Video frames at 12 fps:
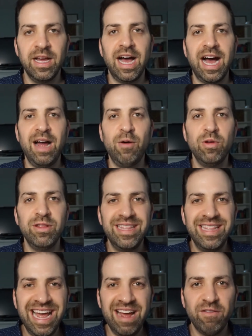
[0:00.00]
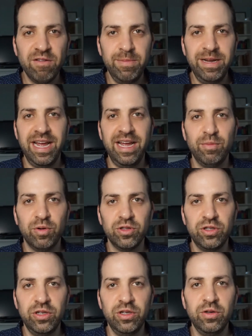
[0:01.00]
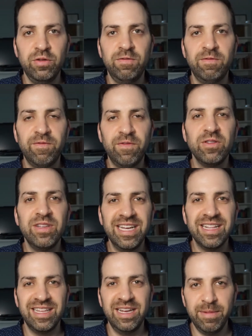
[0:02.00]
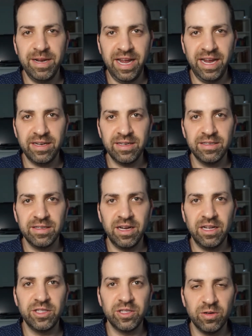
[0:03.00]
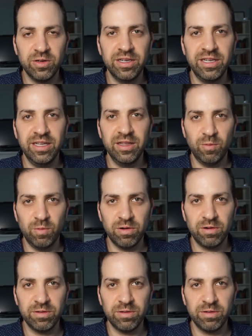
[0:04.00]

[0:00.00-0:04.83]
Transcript: I will never be able to fully eliminate uncertainty in the world.